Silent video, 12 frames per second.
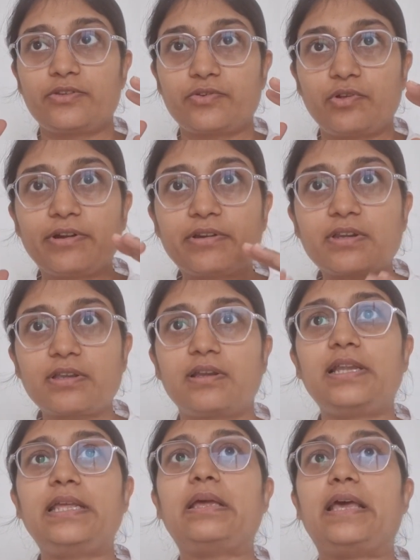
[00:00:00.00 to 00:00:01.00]
So
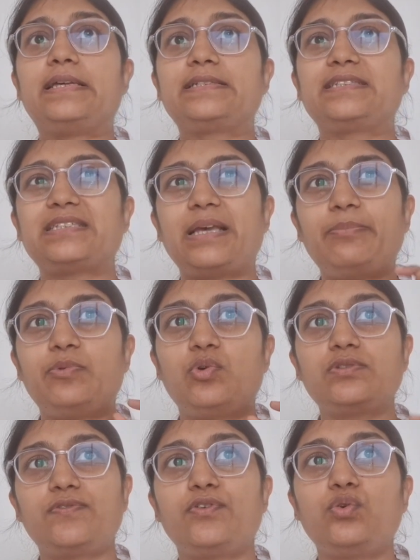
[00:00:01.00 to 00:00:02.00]
literally, except
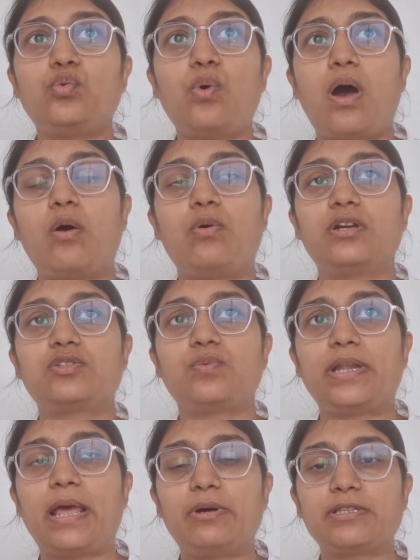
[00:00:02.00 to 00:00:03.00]
those few hours
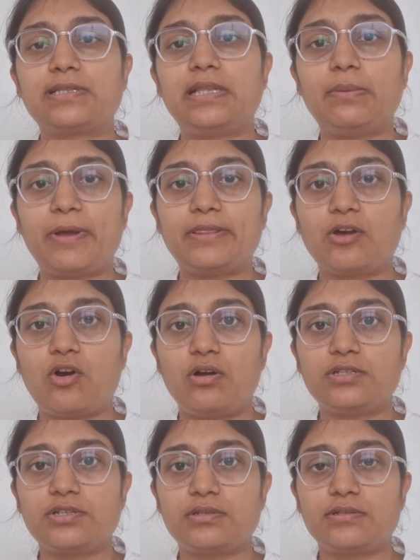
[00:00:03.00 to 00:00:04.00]
when I'm asleep and the
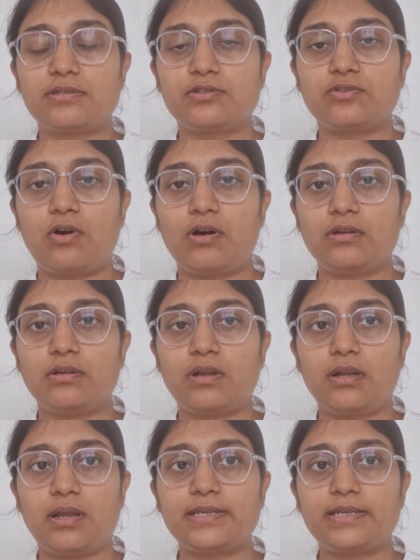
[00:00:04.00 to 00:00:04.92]
consciousness is gone,